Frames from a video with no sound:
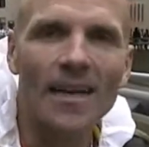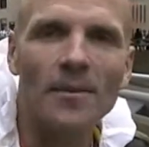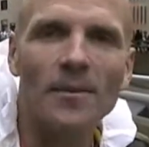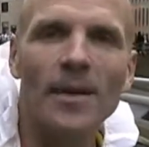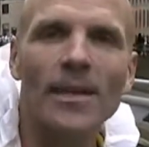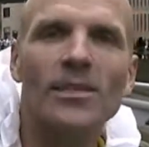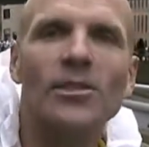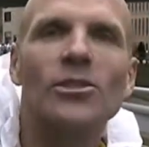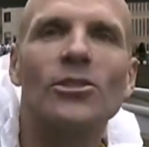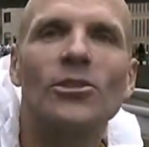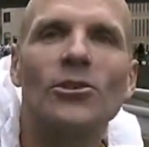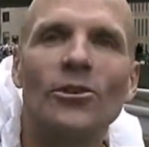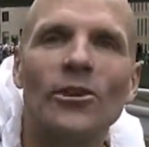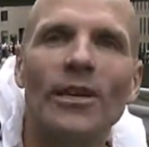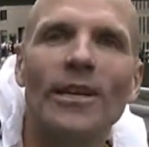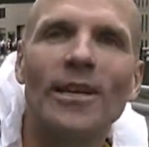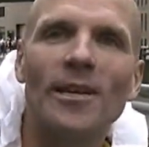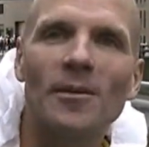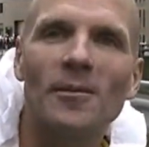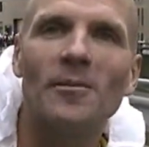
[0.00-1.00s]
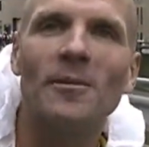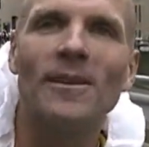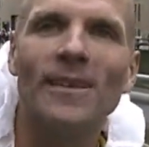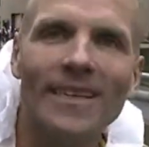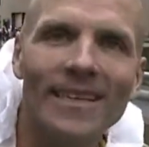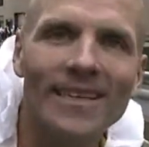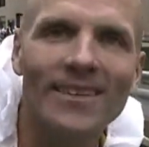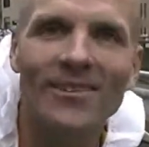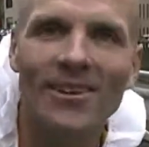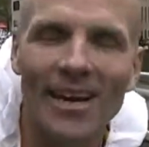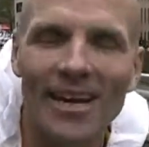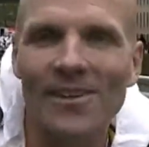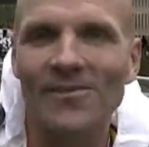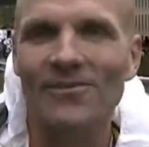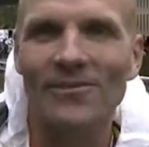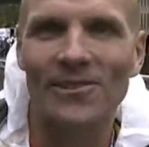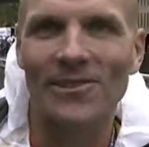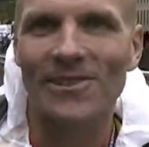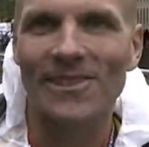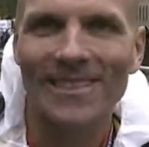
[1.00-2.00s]
I am extremely
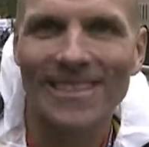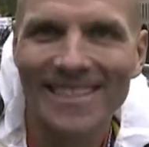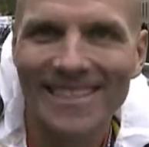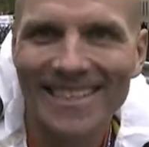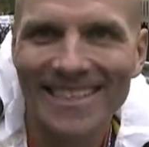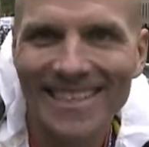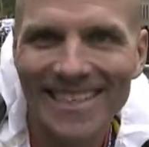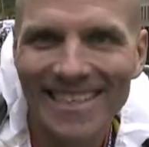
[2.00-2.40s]
grateful.